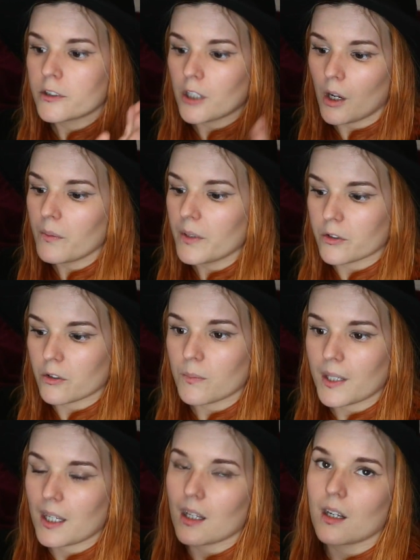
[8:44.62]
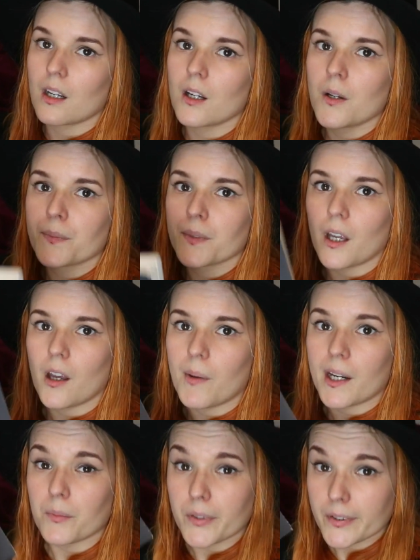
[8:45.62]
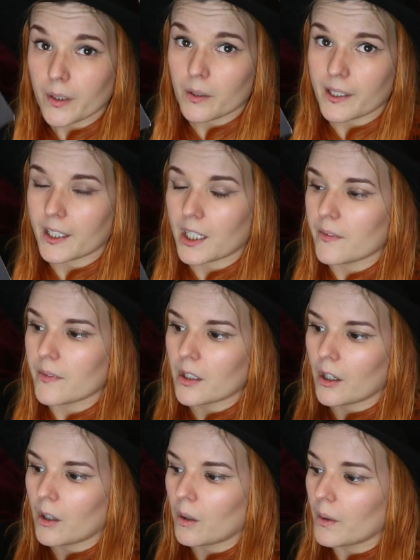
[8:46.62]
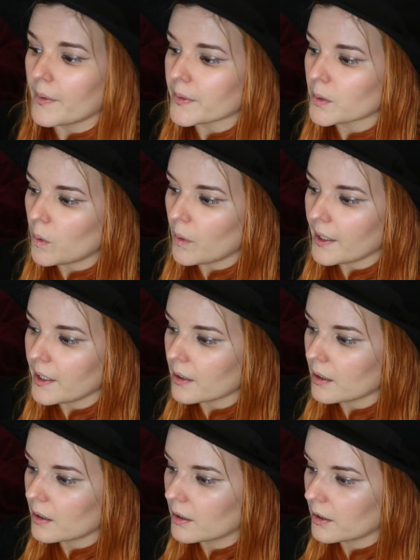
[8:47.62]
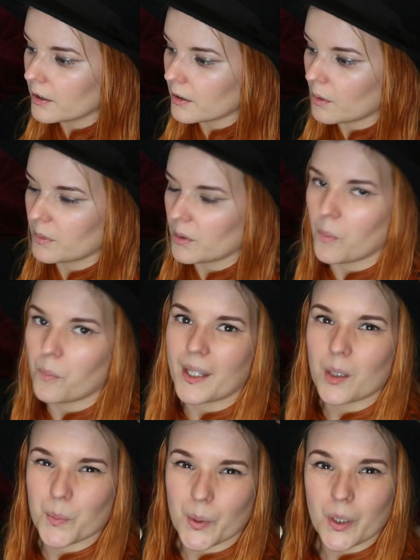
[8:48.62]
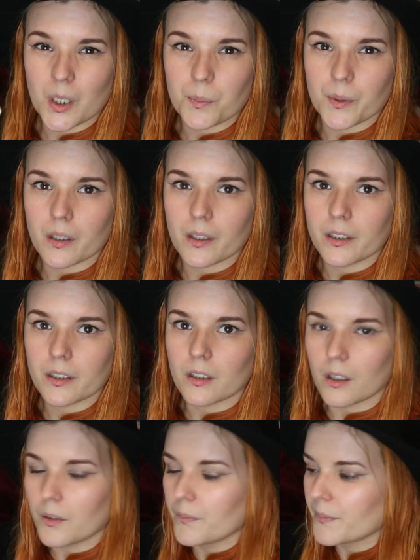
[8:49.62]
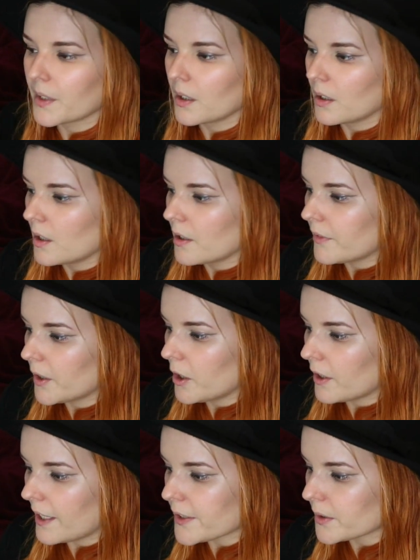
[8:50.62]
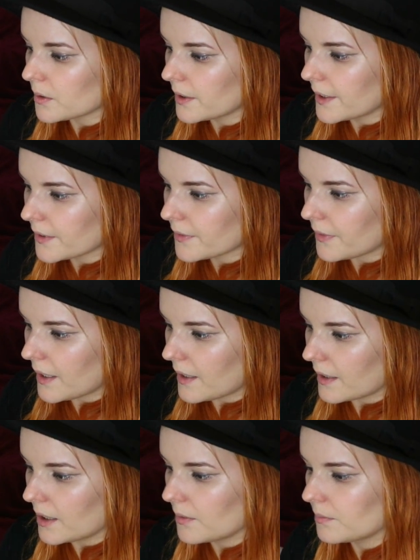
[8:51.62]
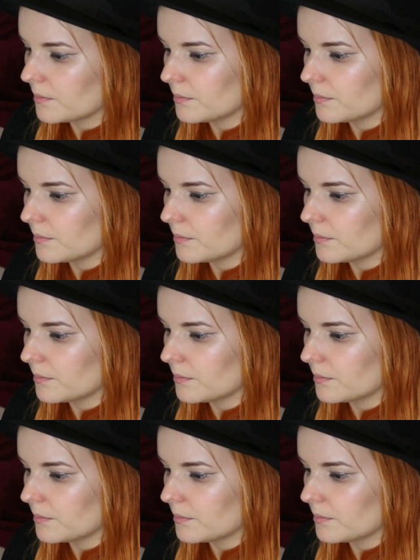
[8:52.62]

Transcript: totally drew me in. And I'm so glad I gave it a go. It's quite, you know, well, not a big book, but, you know, for a young adult, it's fairly